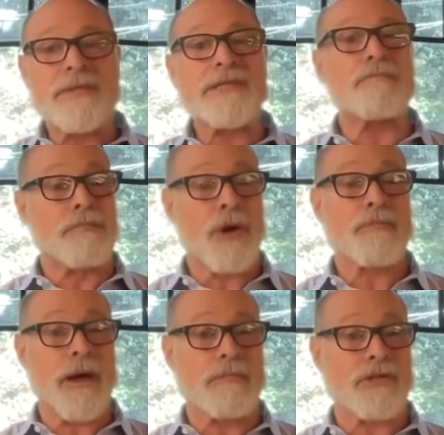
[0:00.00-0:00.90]
is a book
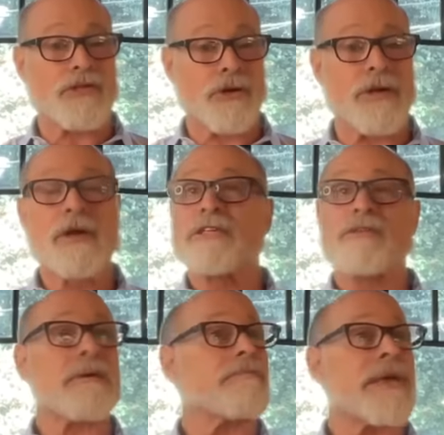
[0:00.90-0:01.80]
publisher, so
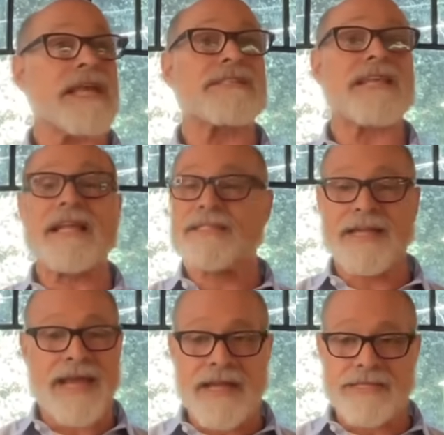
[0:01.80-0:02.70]
it makes sense that
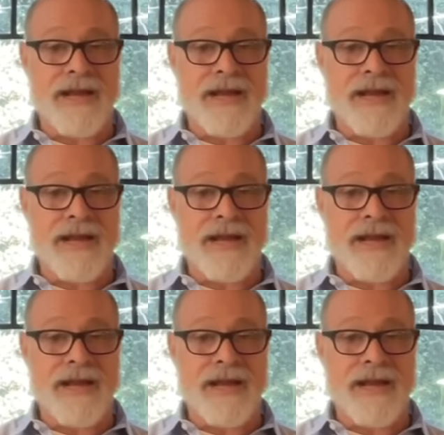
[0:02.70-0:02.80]
he has an